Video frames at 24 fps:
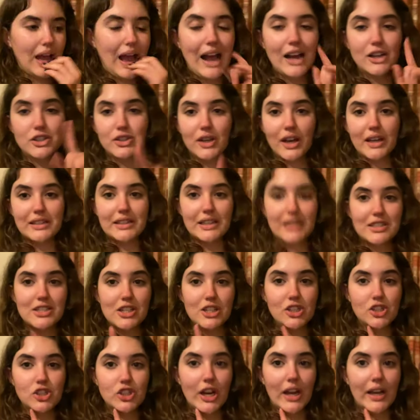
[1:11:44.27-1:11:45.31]
Actually, I did
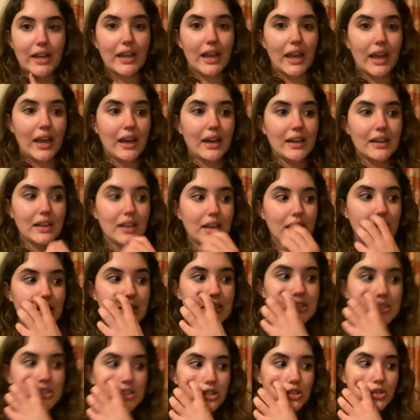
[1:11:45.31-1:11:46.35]
just check and
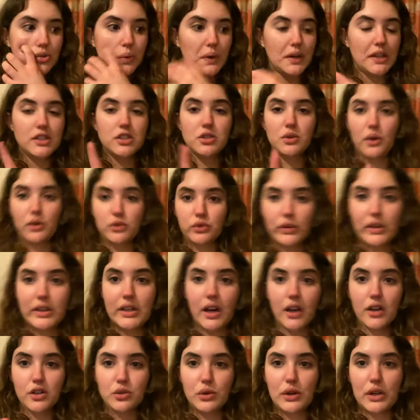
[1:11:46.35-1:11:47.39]
it's 2203,
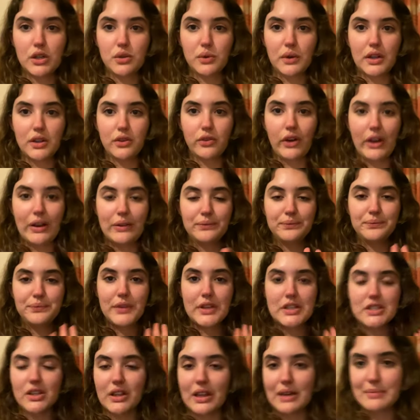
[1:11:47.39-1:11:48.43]
not 2023.
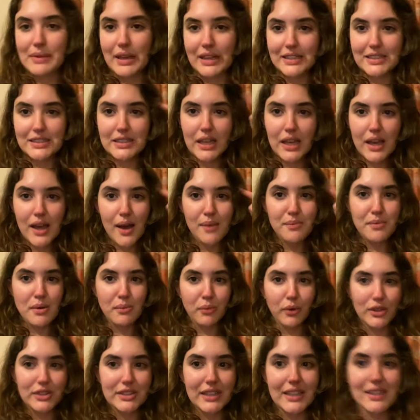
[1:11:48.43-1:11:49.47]
So that makes a bit
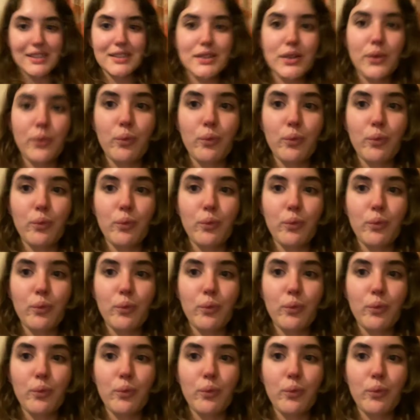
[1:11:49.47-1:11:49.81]
more sense.